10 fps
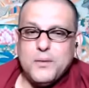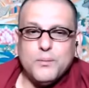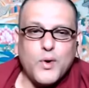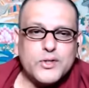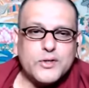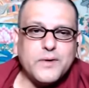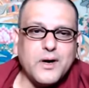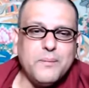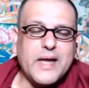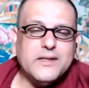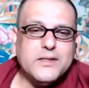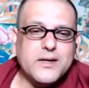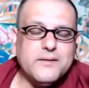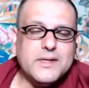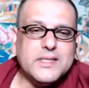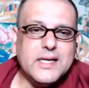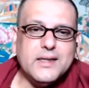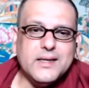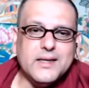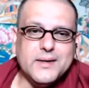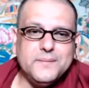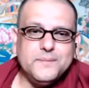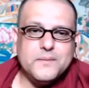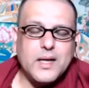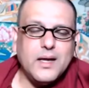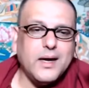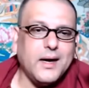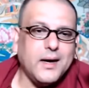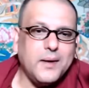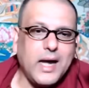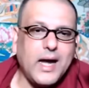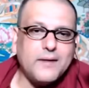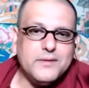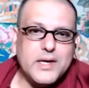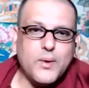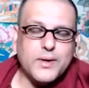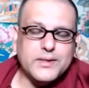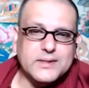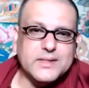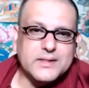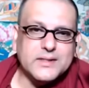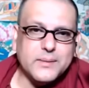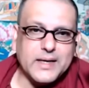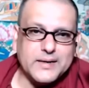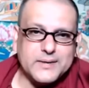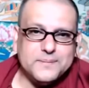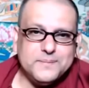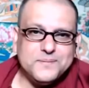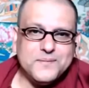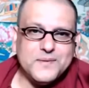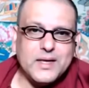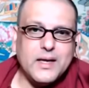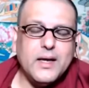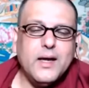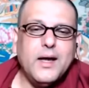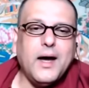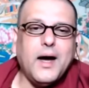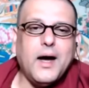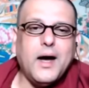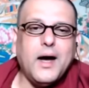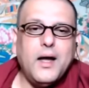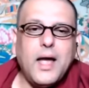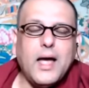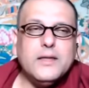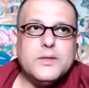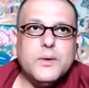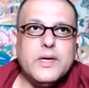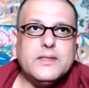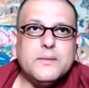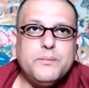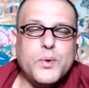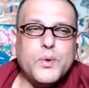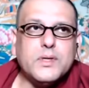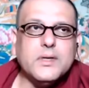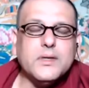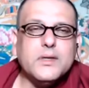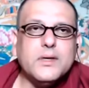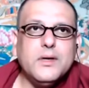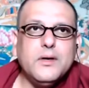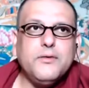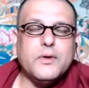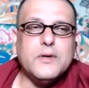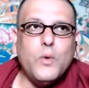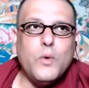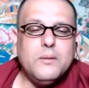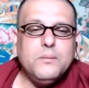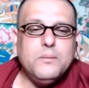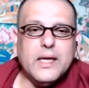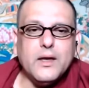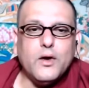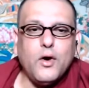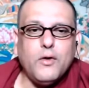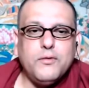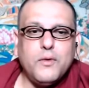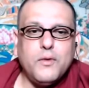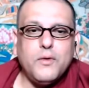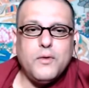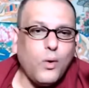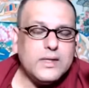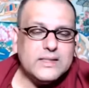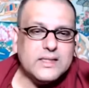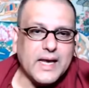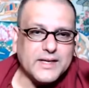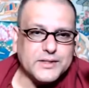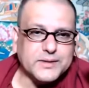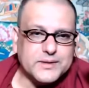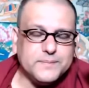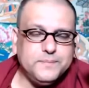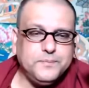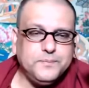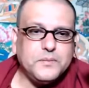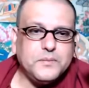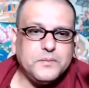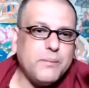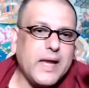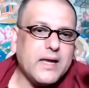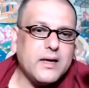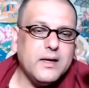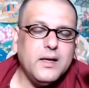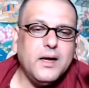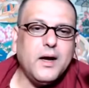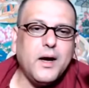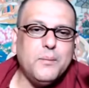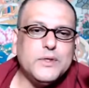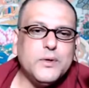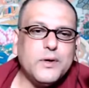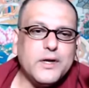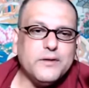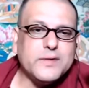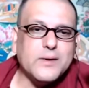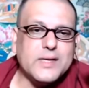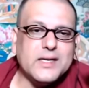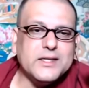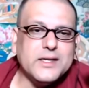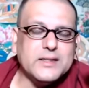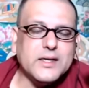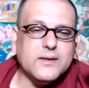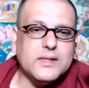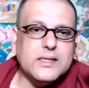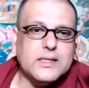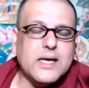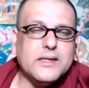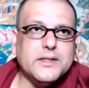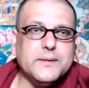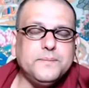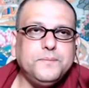Most of our major rivers in India have their origins in Tibet. And so it is important for the well-being of all these nations that make a majority of South Asia and Southeast Asia